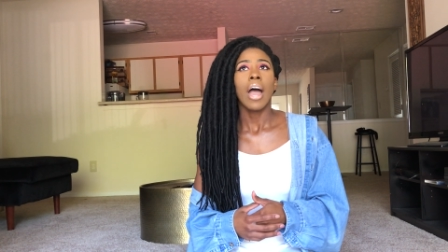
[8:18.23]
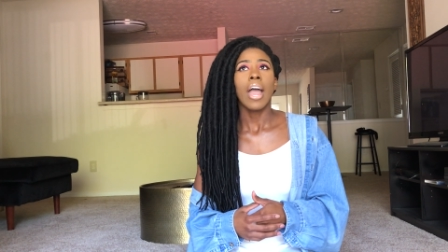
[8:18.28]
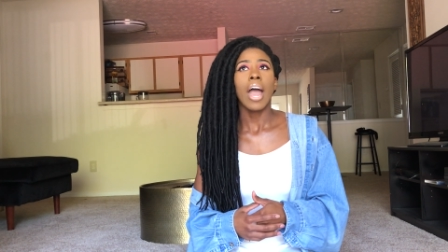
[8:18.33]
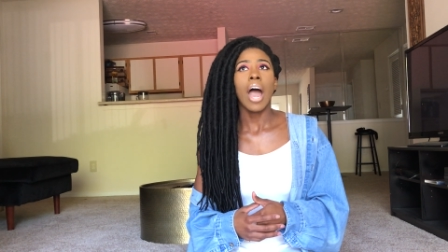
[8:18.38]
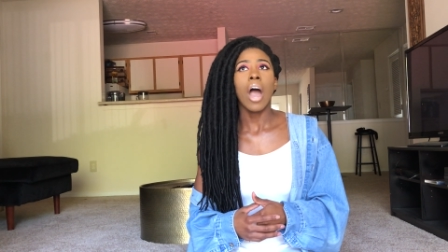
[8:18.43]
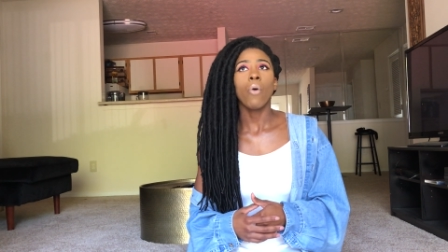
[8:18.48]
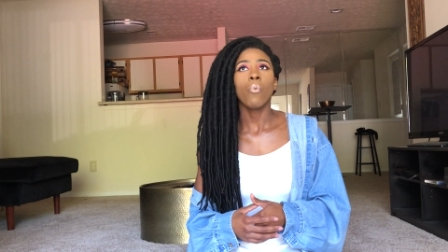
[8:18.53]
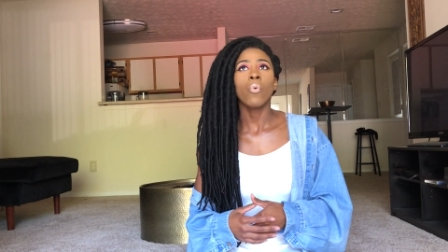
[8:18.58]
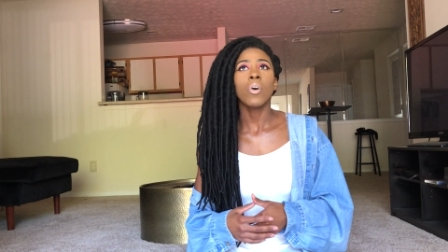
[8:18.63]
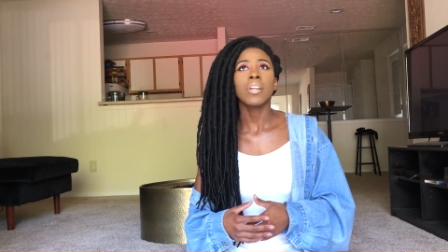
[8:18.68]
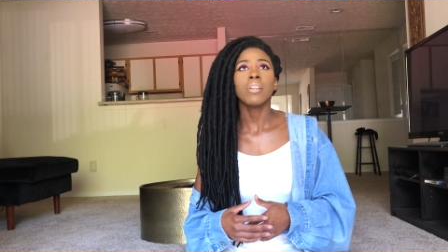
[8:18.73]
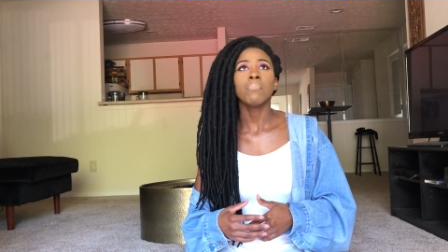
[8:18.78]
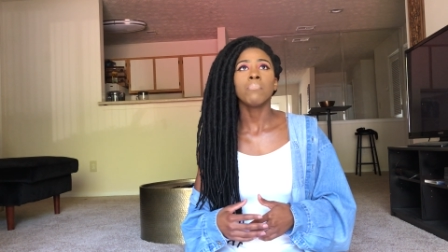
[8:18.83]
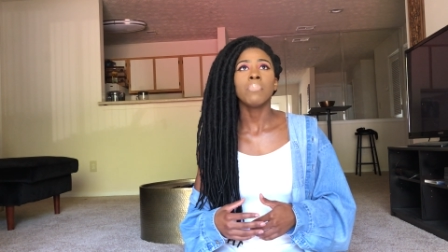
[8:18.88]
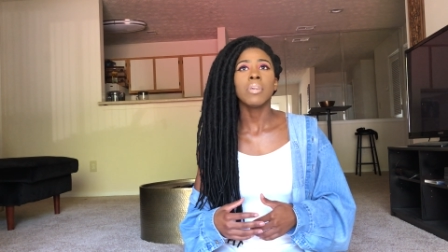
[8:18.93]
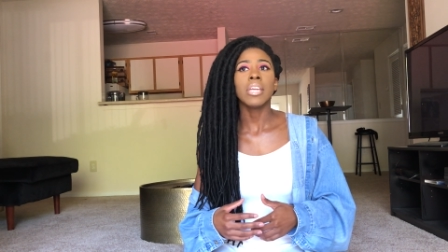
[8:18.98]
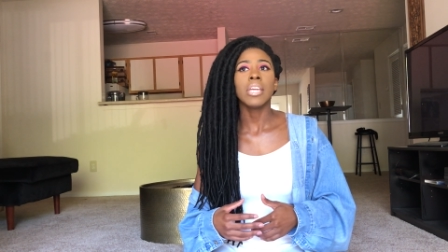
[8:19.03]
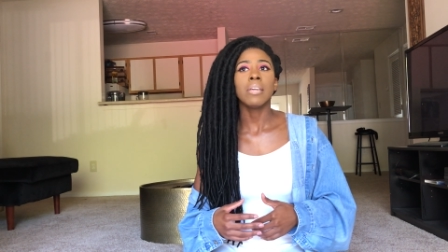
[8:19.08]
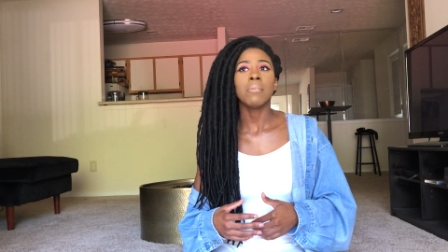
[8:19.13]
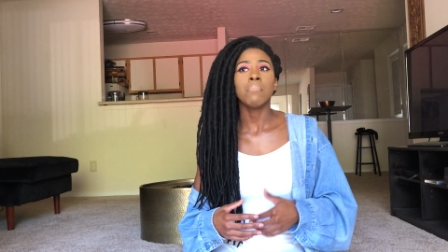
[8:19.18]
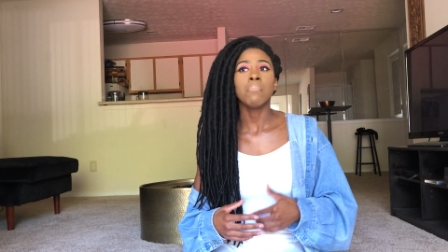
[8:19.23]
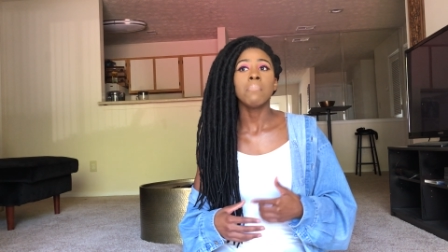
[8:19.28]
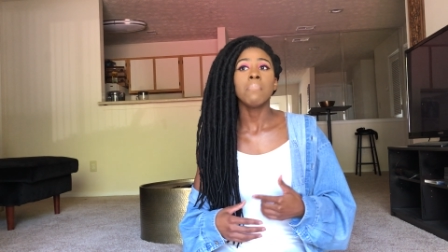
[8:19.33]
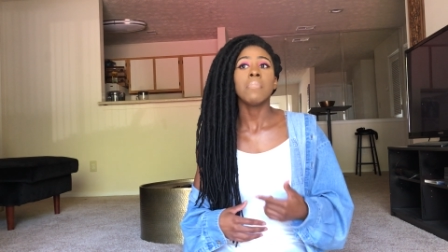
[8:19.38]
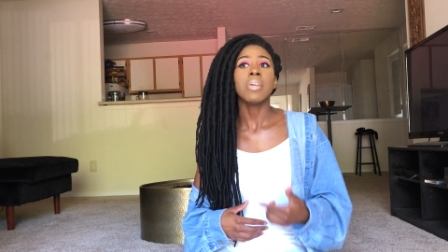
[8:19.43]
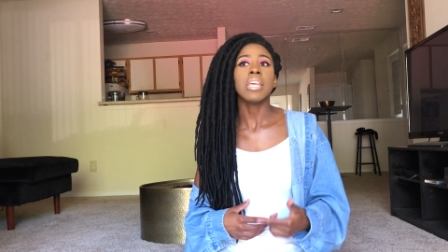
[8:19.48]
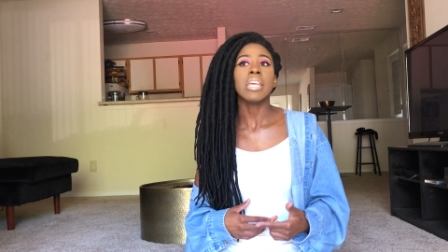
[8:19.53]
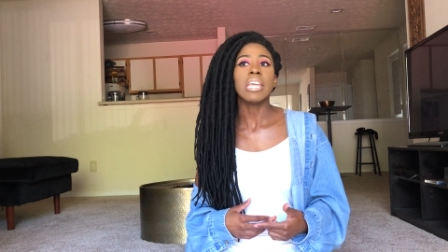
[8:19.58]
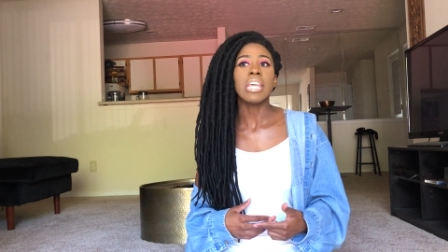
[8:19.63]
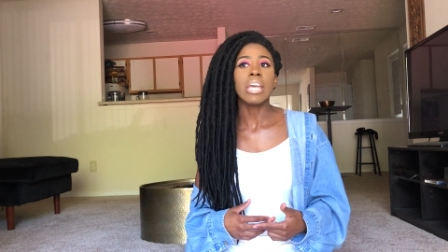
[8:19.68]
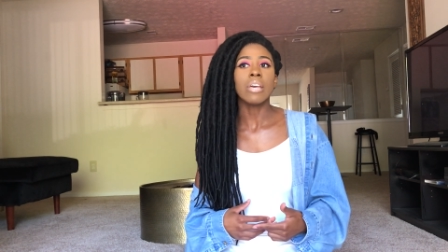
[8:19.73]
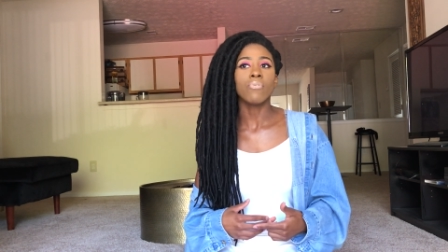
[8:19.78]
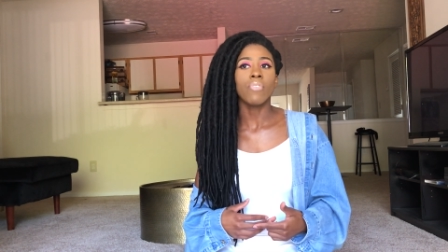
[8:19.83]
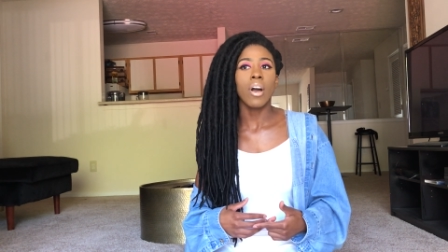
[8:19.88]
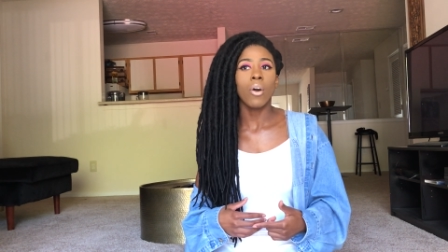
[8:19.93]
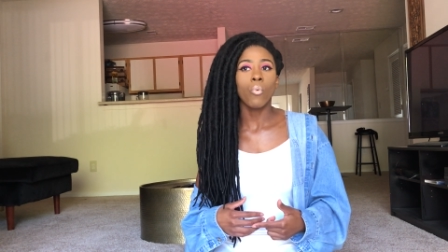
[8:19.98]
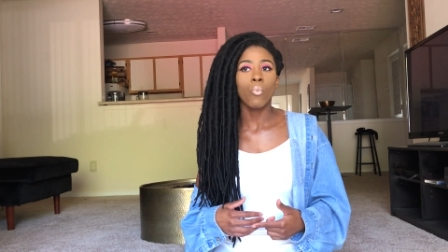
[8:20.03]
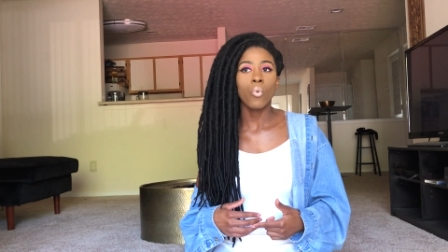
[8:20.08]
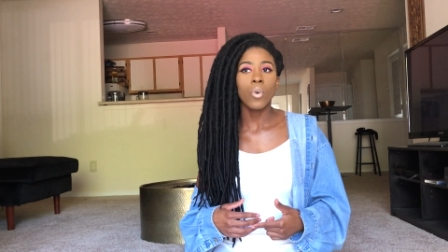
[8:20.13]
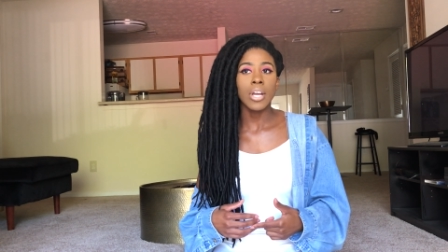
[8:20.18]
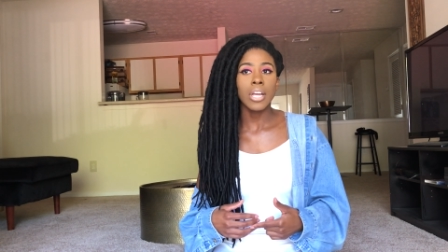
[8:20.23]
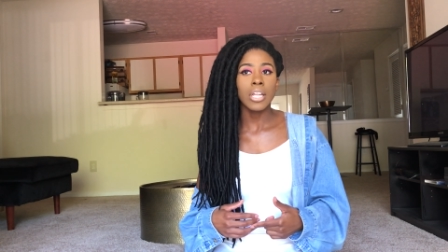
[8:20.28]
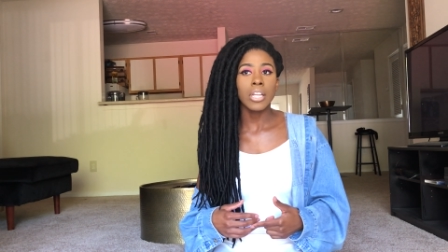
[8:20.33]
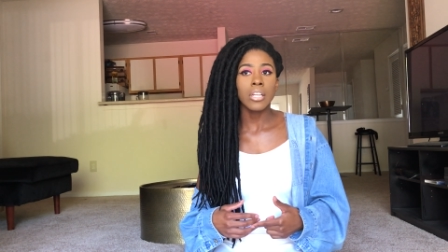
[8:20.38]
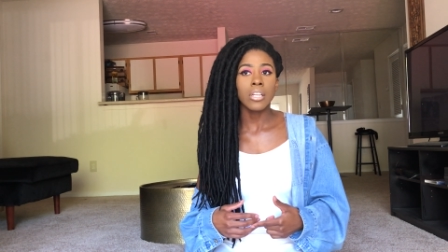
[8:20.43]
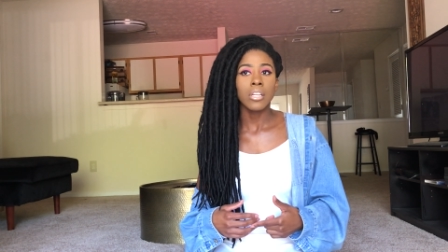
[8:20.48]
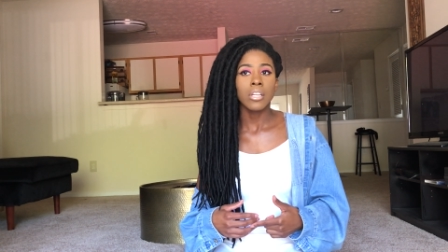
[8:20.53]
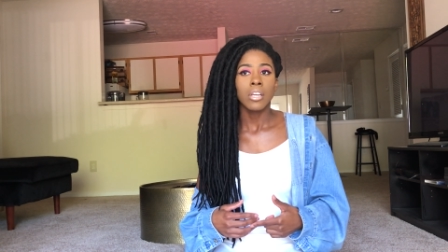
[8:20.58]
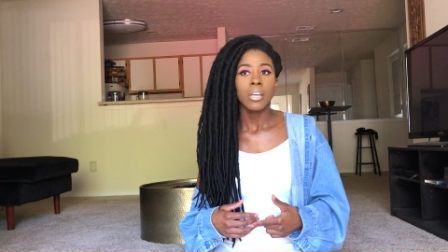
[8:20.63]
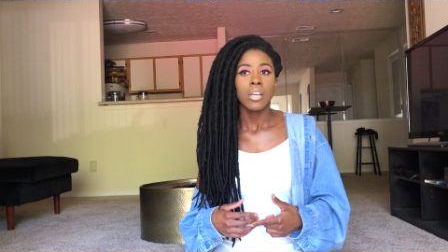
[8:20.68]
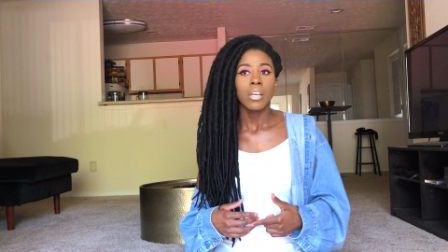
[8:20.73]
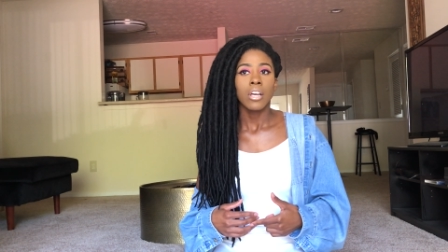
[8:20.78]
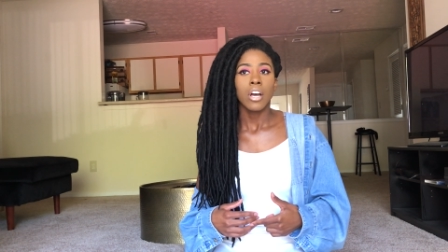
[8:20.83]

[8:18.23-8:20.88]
I wouldn't be me if I wouldn't